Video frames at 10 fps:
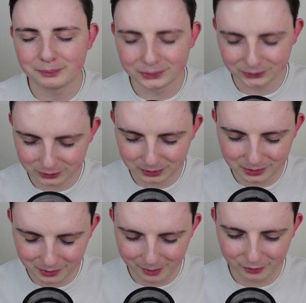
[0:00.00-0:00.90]
Balls. To
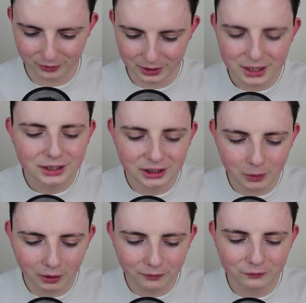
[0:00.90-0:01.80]
become a member of the... You know
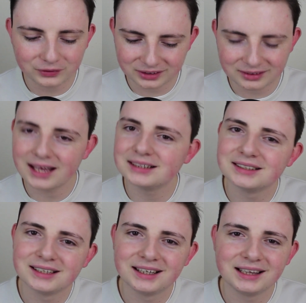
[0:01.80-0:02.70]
what? For today,
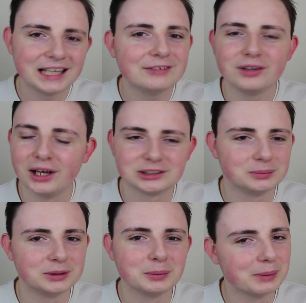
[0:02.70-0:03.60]
leave a like to
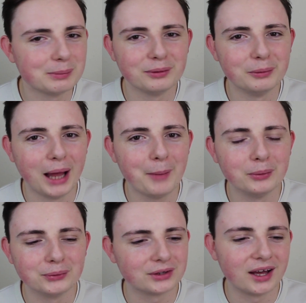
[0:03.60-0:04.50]
become a member of the Black
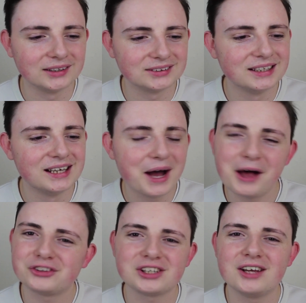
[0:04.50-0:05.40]
Balls, guys.
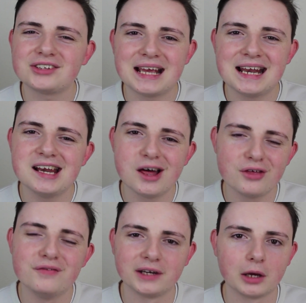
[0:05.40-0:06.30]
I'll see you guys in
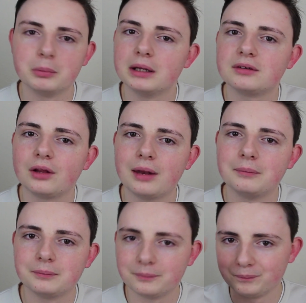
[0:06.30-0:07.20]
another video. But until then,
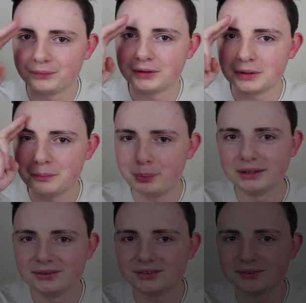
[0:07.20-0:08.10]

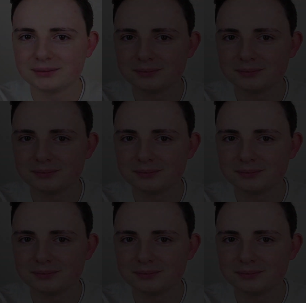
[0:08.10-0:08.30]
peace.